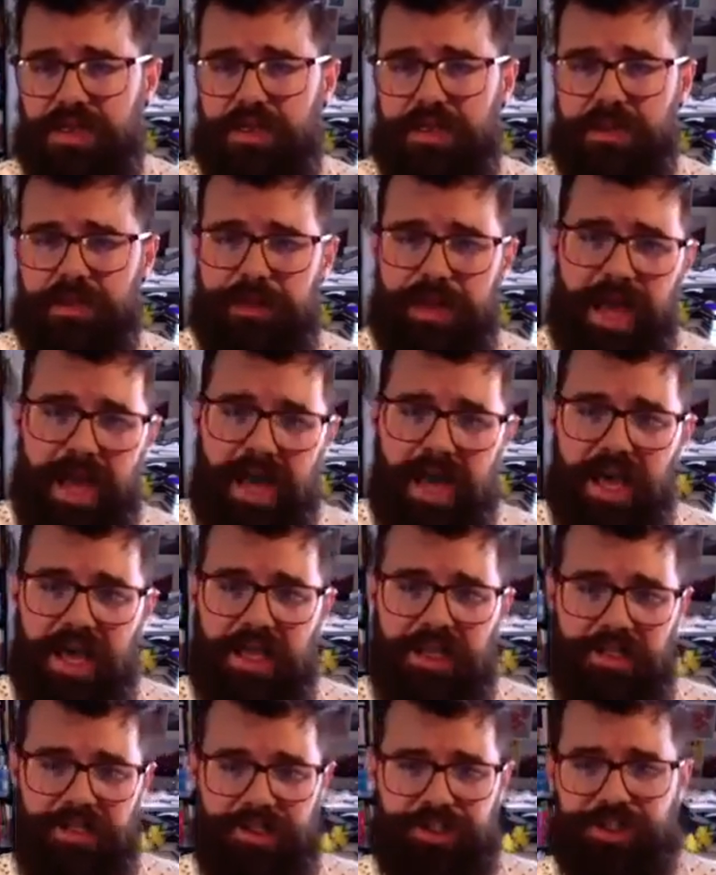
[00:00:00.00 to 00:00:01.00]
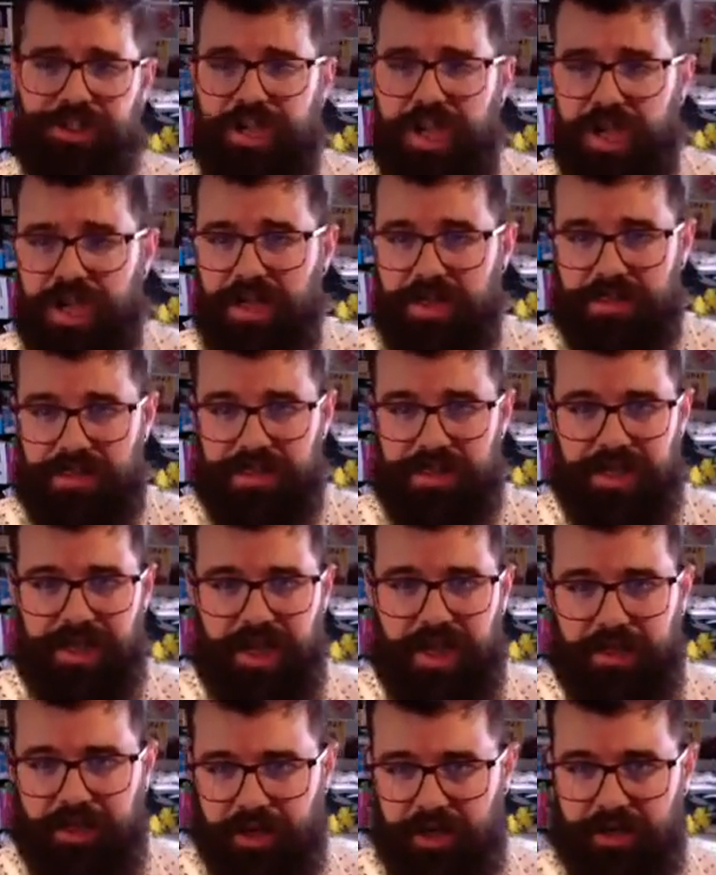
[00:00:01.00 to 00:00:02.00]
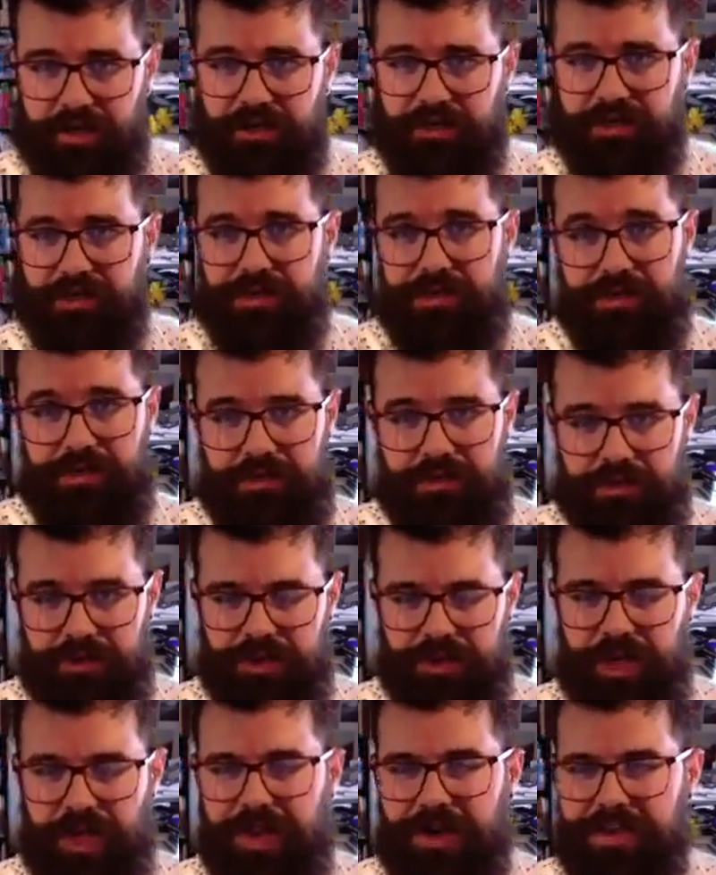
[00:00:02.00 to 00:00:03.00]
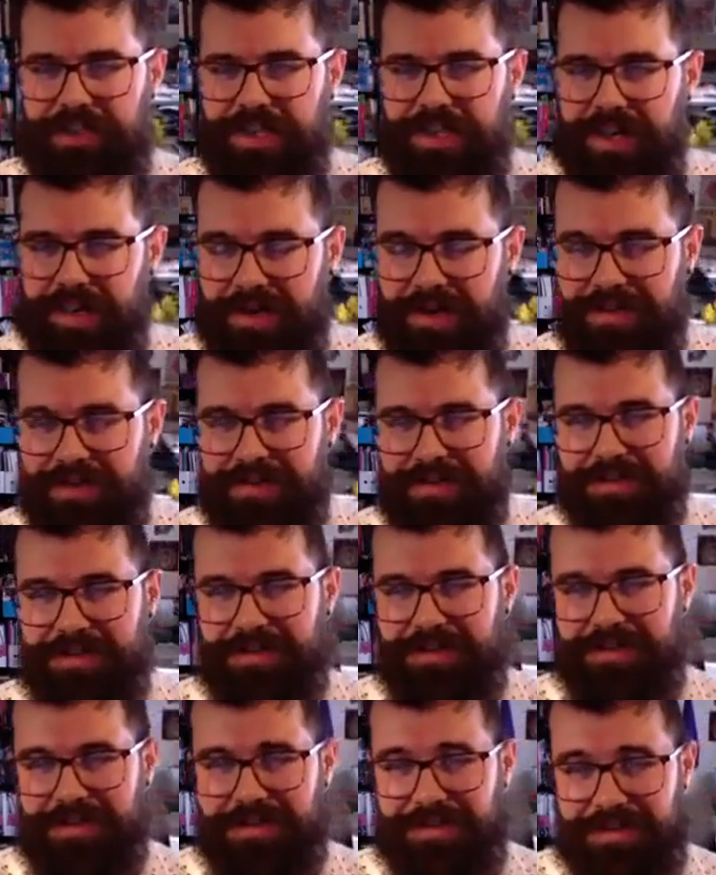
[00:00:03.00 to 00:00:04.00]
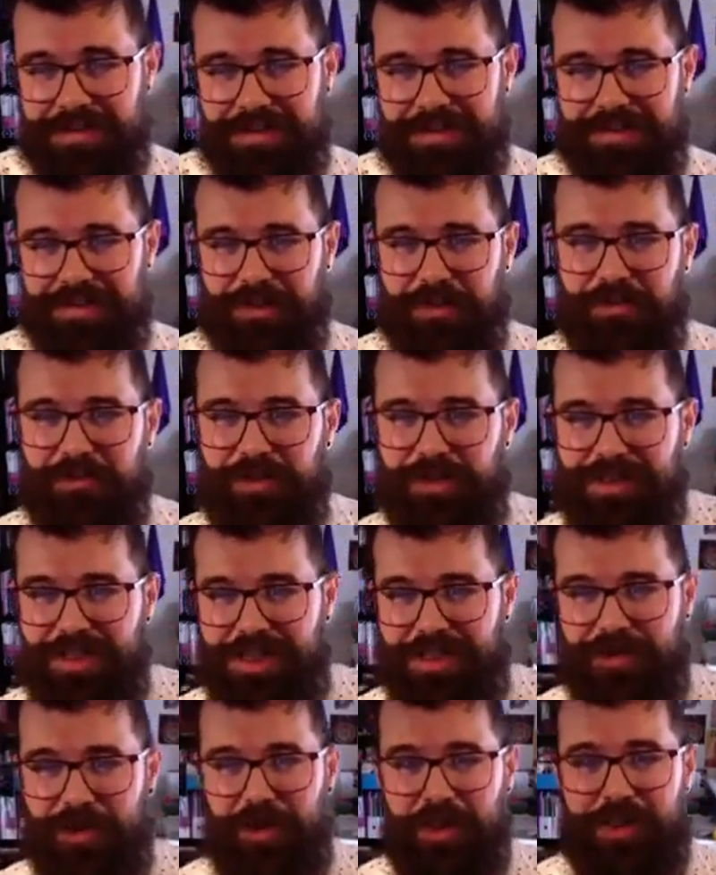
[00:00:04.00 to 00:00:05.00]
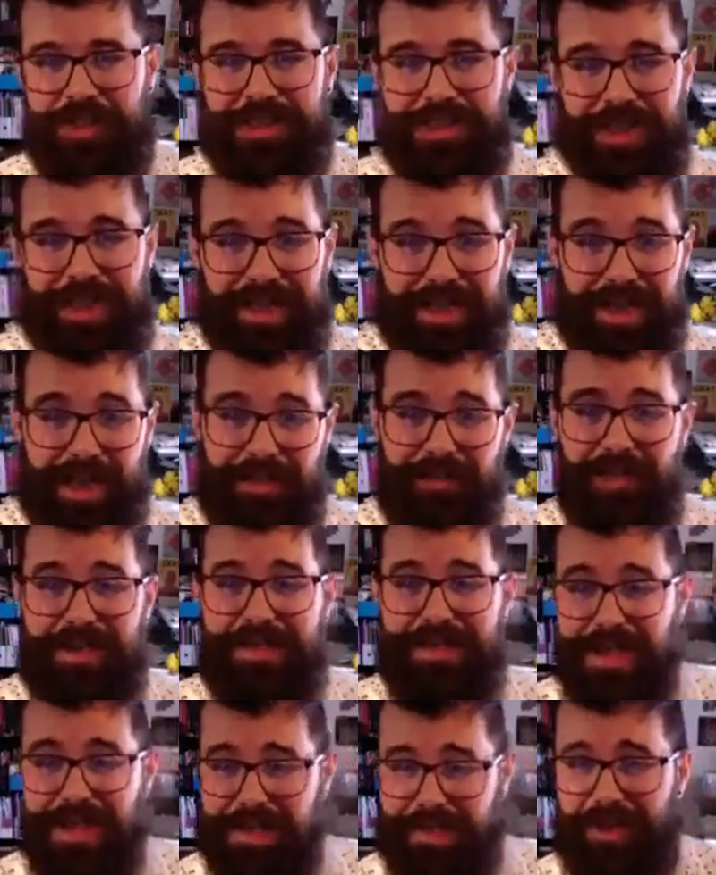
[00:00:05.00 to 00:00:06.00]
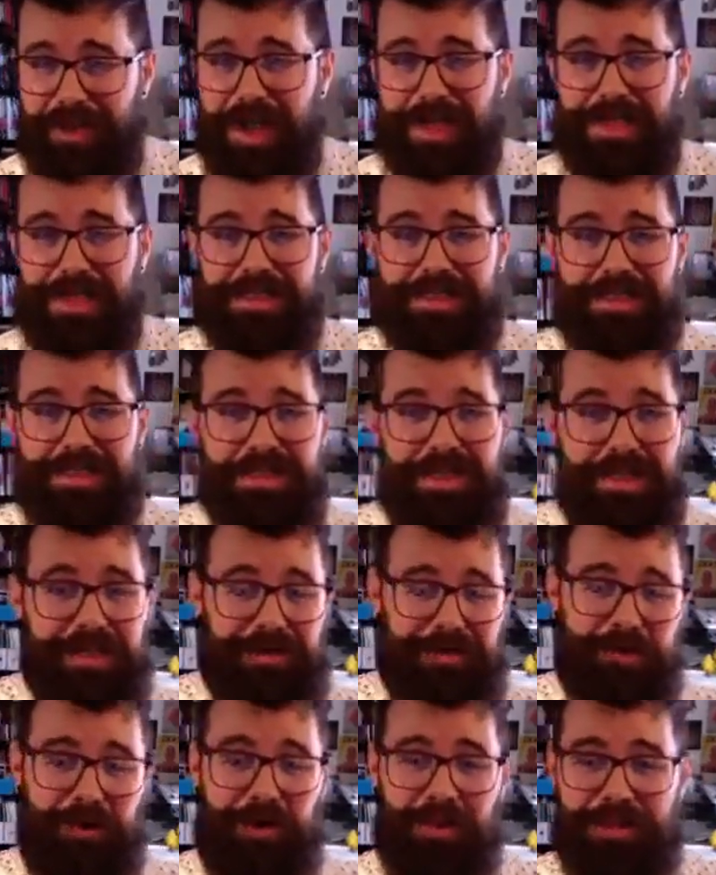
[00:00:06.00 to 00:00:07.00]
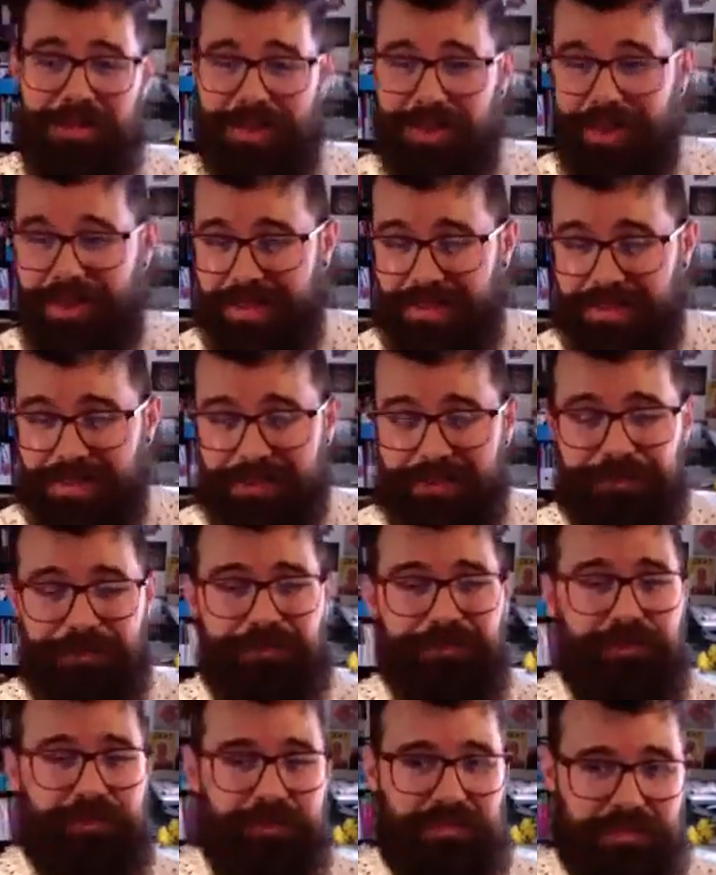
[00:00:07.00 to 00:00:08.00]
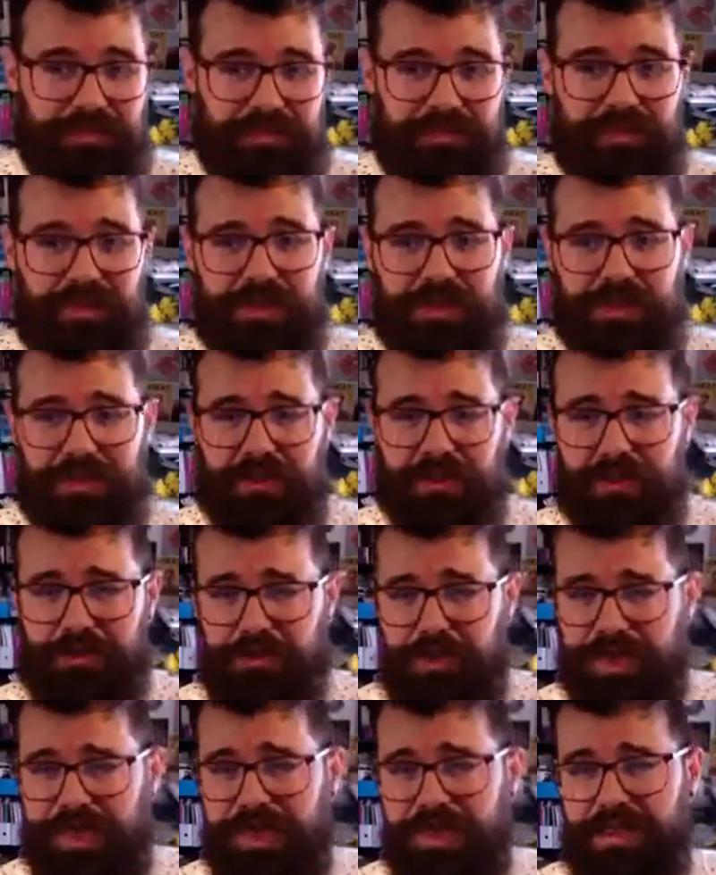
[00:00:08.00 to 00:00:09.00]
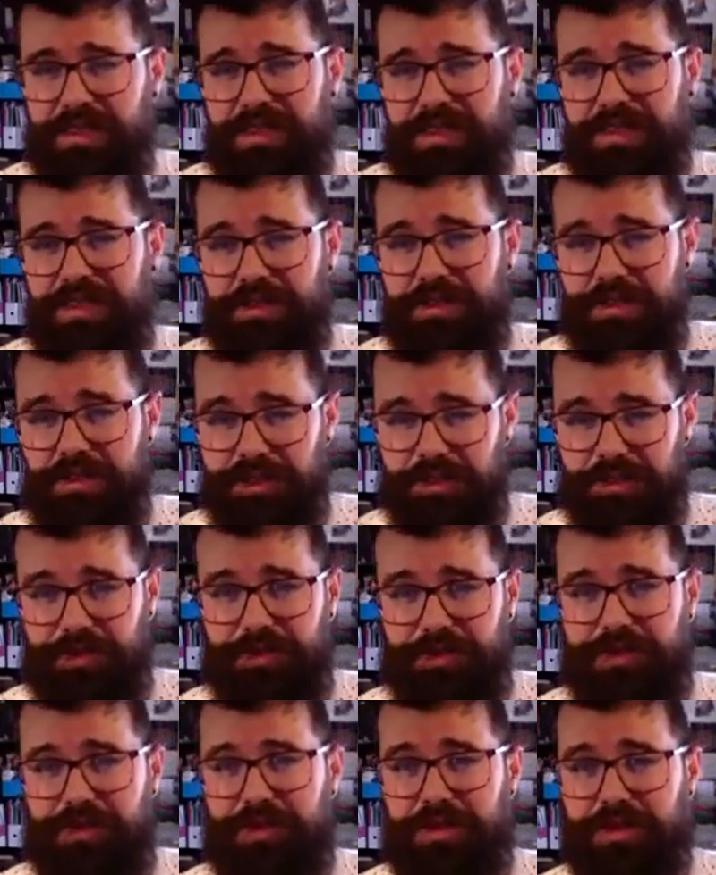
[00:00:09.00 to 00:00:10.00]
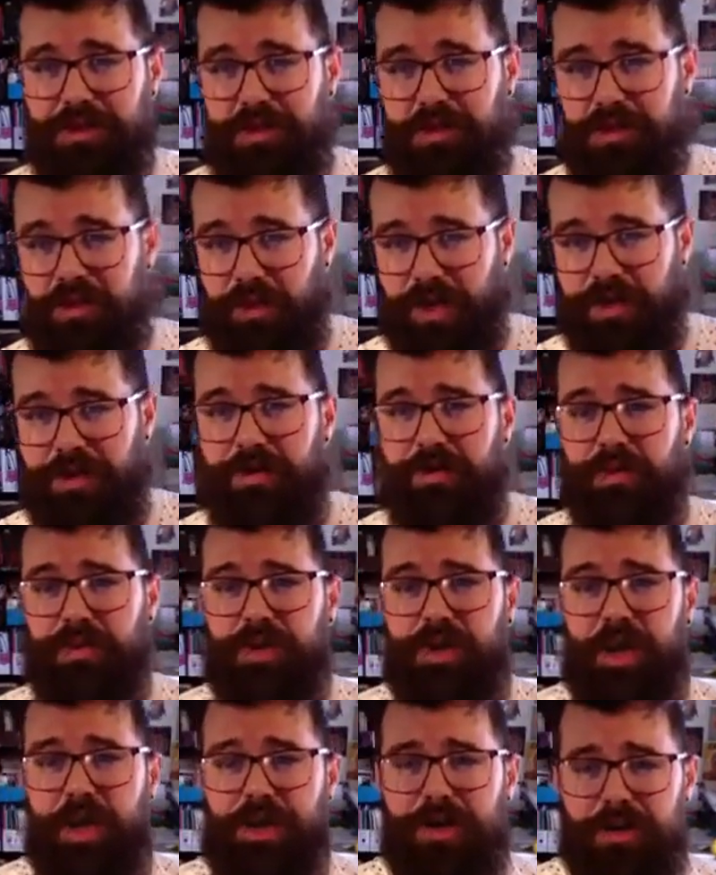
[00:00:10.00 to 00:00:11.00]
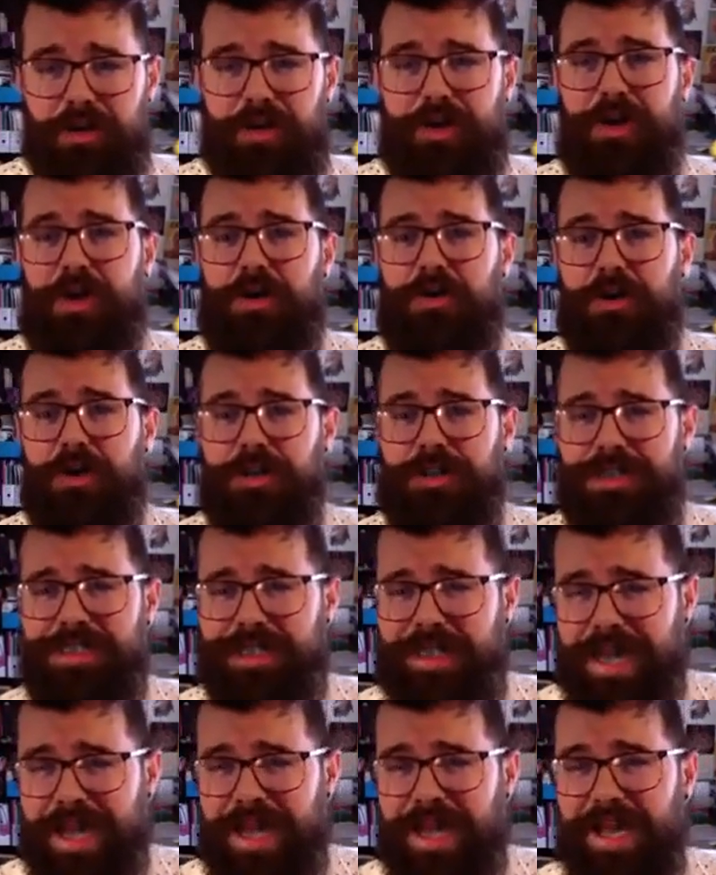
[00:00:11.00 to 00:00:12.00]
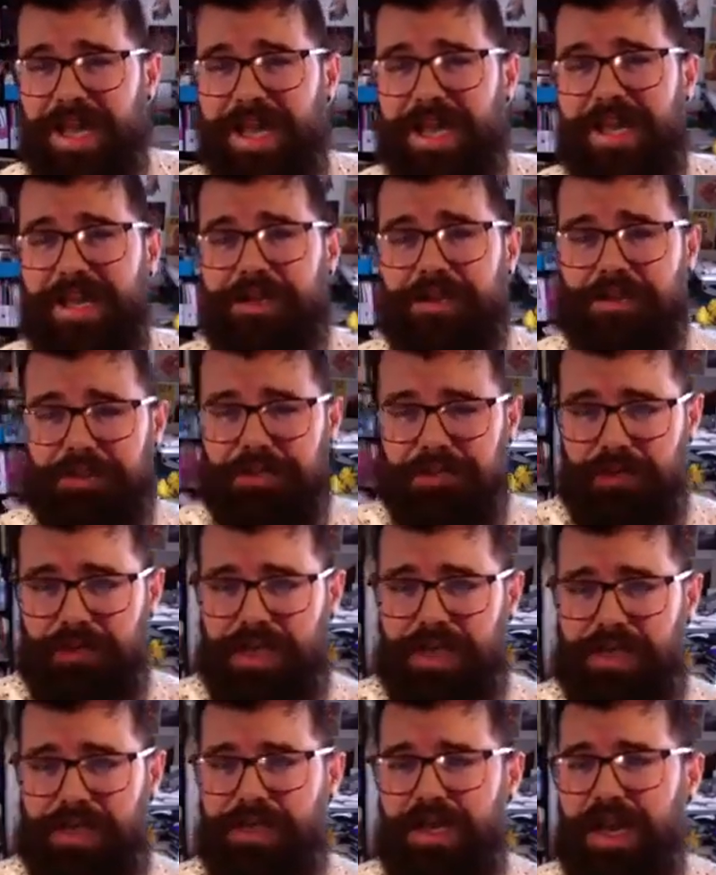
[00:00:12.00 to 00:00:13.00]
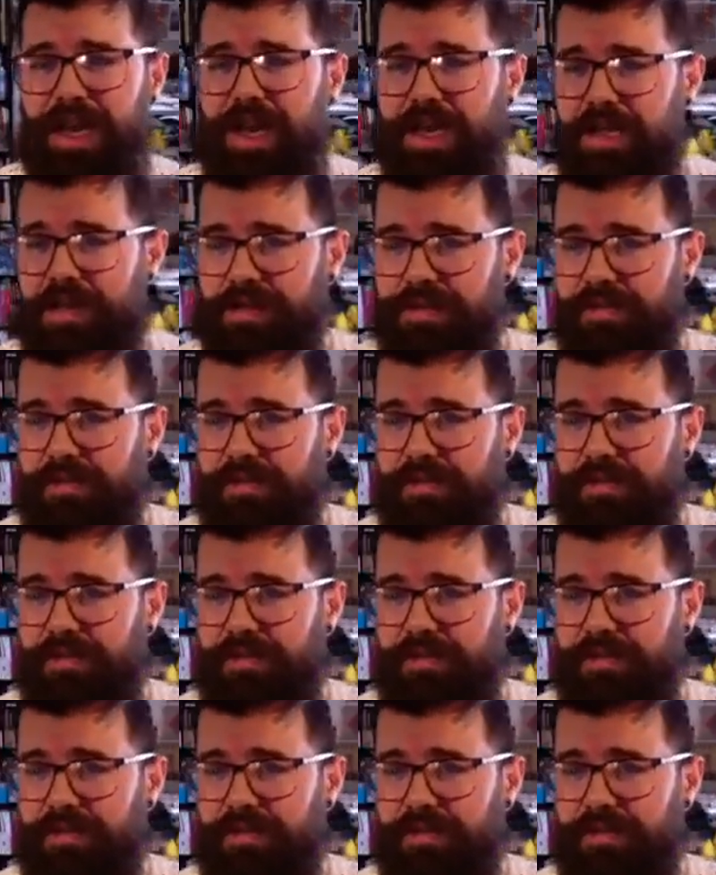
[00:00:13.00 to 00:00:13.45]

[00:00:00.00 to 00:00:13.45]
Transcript: Let's share together. Let's try that all together. So the first line is we're on this land. Every second line is we're on this land. 3, 2, 1. We're on this land, you and I.